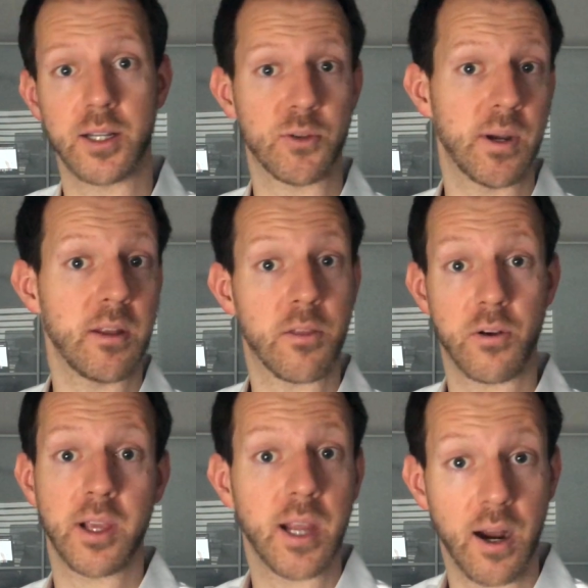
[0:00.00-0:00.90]
20 to
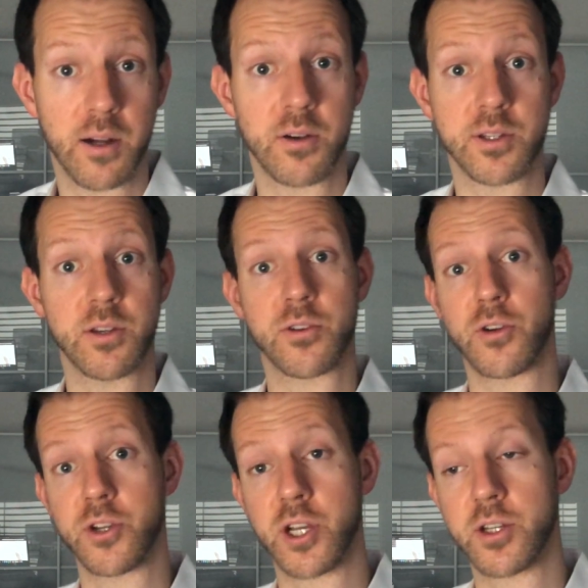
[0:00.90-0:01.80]
30 characters in your
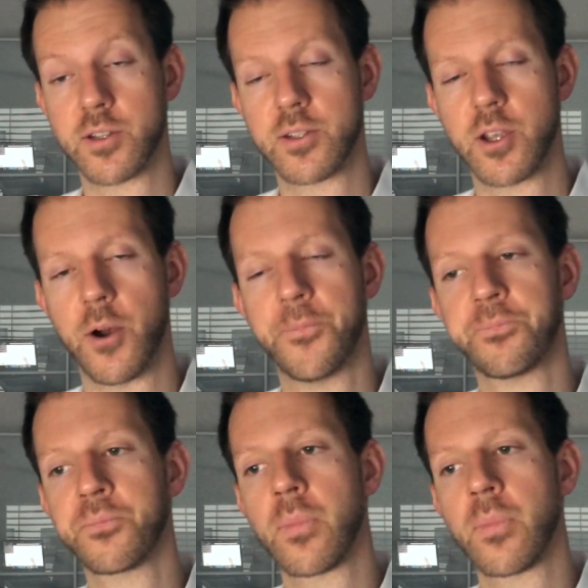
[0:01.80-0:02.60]
search engine. So